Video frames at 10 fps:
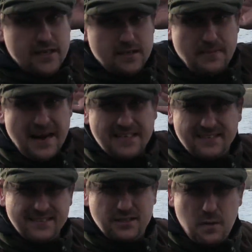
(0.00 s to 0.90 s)
The bank
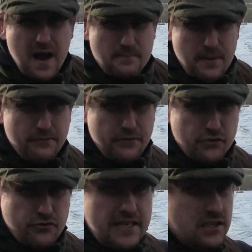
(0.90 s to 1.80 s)
is quite bad for
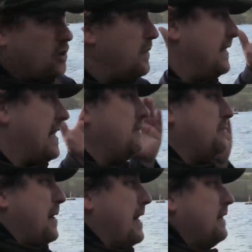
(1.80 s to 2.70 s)
trees all the way down this
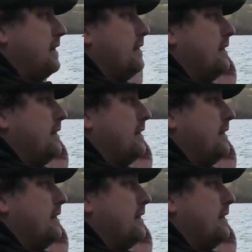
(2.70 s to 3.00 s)
bank,